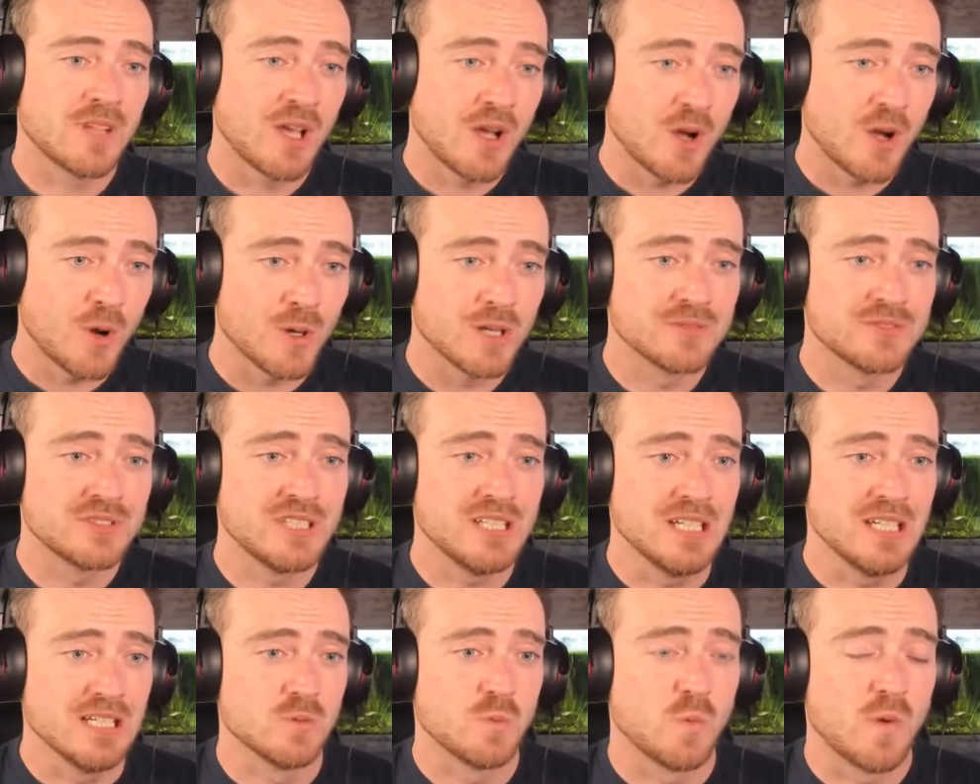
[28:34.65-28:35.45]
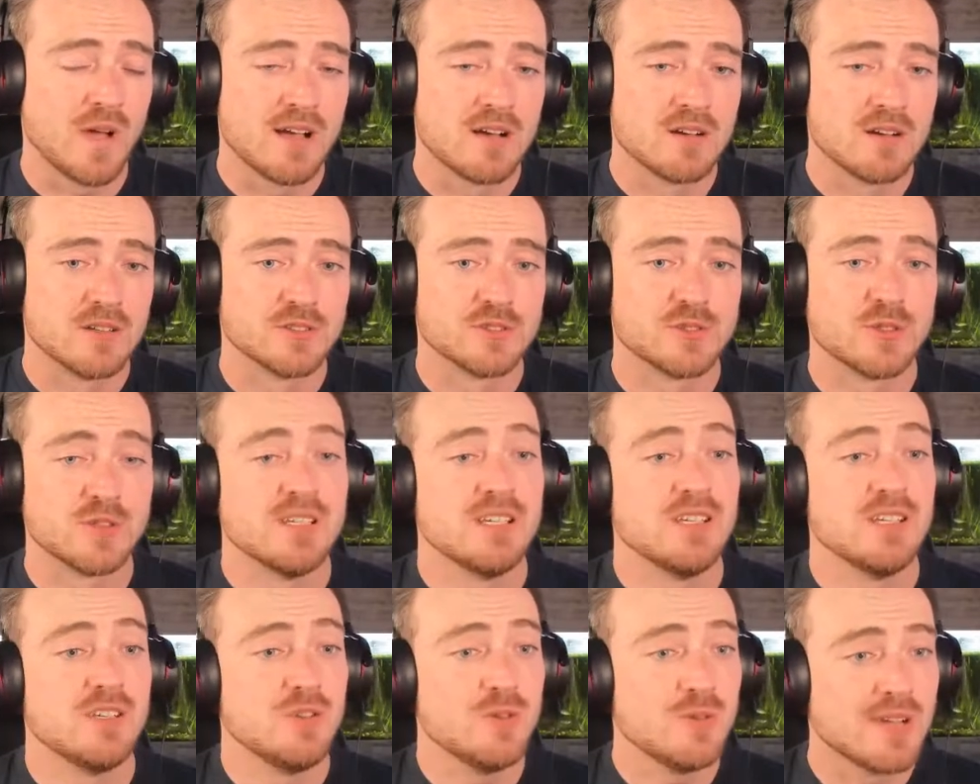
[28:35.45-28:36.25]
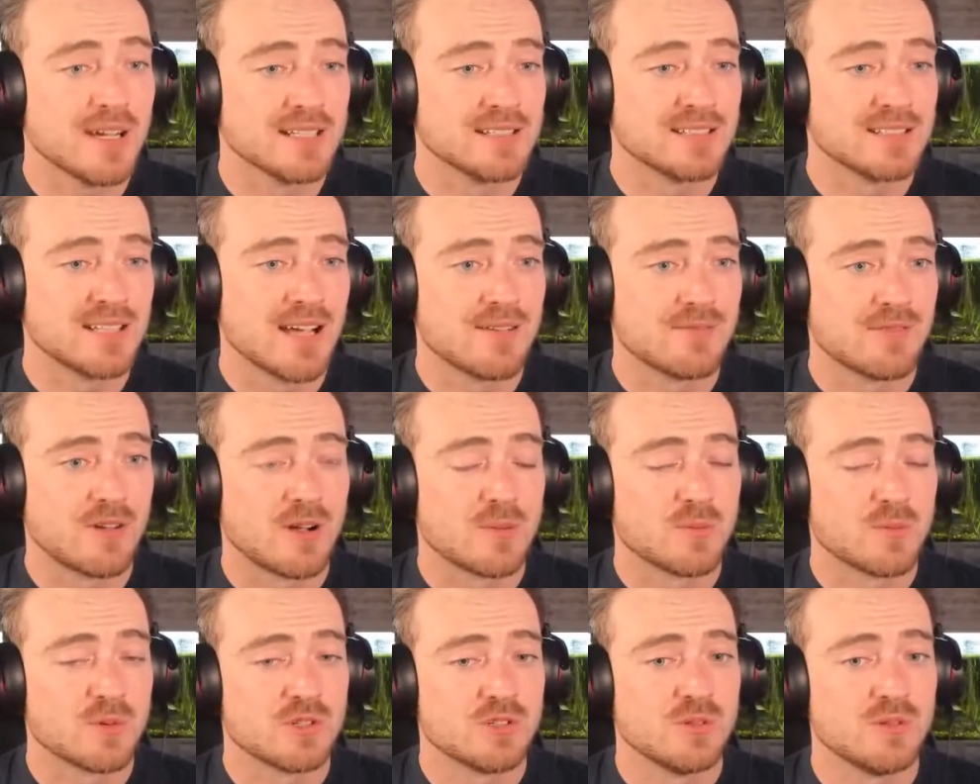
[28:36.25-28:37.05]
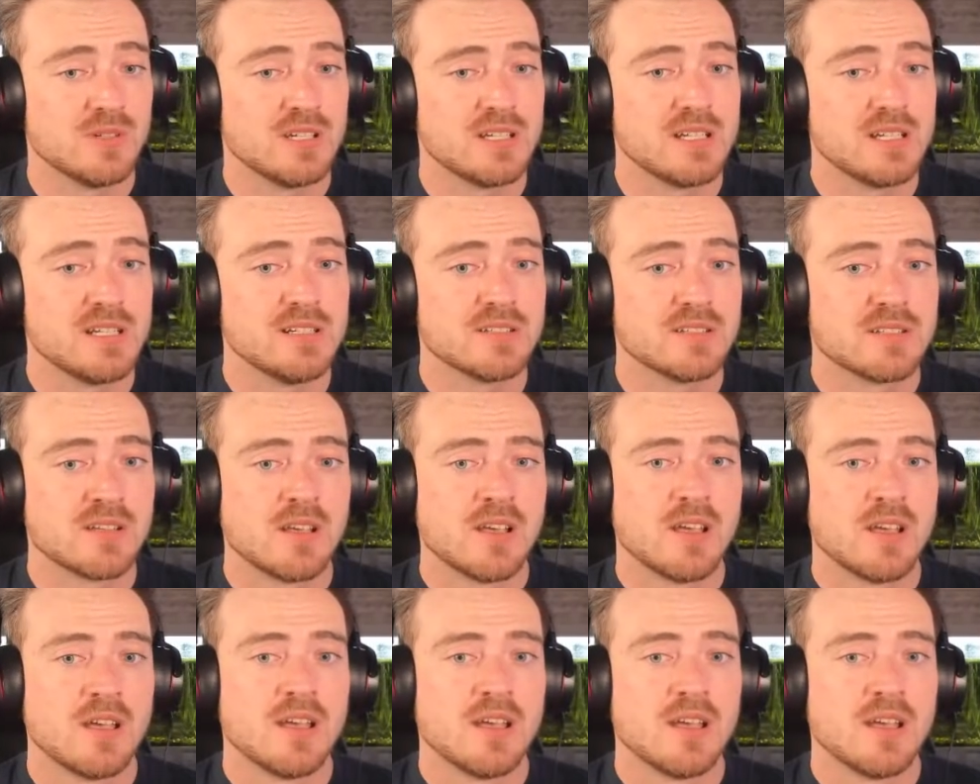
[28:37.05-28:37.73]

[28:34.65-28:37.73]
OFC as well, so that you guys have opportunities